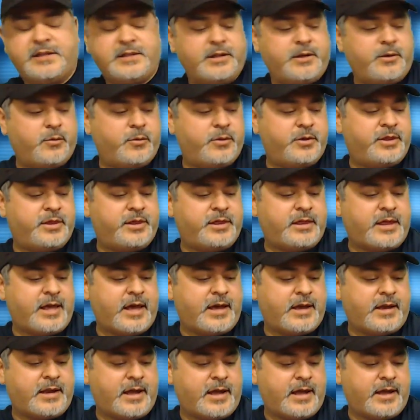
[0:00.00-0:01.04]
with that
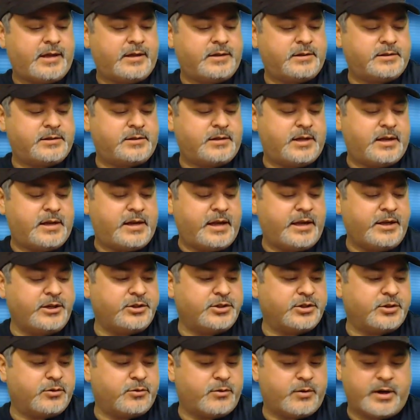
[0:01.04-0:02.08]
as a nation
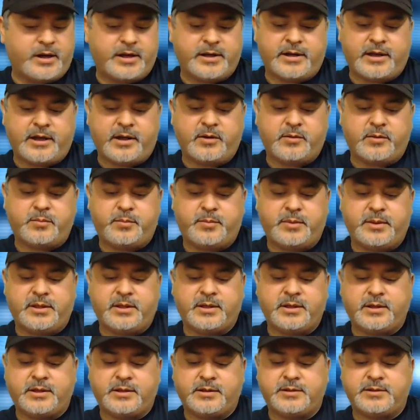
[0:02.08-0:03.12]
right now
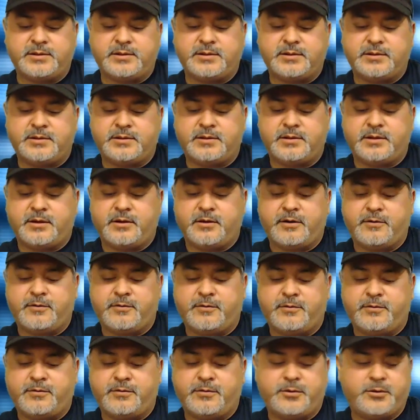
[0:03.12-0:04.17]
because of
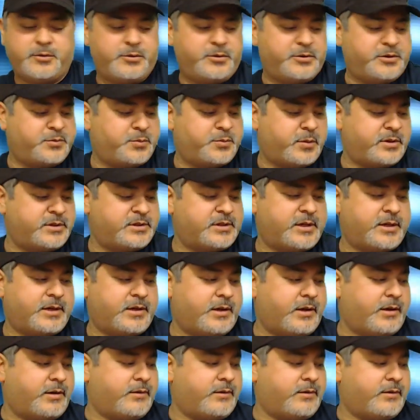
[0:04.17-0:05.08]
who is president now.